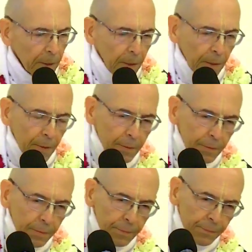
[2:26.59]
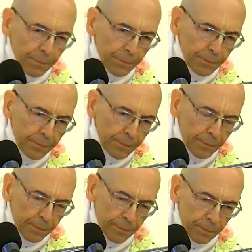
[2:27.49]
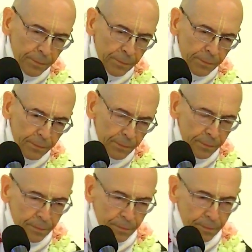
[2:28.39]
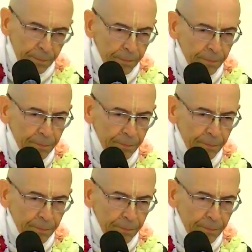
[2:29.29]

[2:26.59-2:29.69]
Nothing is said.